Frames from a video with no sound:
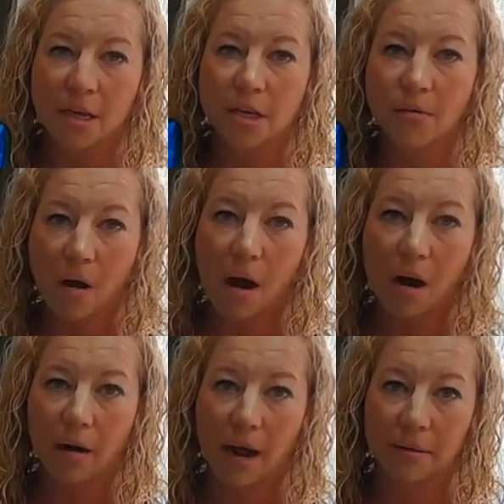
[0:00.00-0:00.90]
you
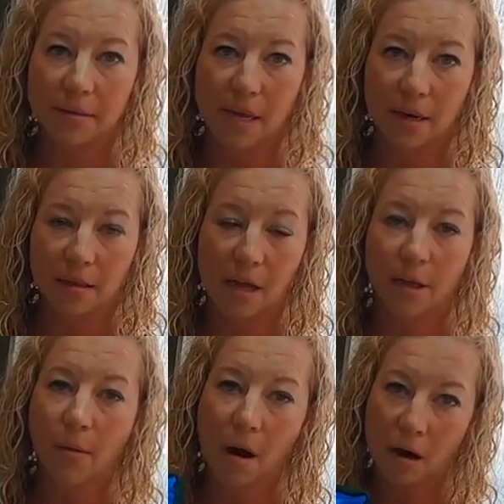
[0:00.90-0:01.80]
are outside a
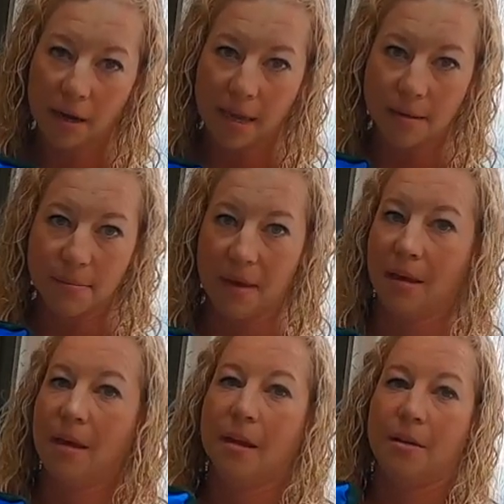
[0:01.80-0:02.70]
lot. You are camping.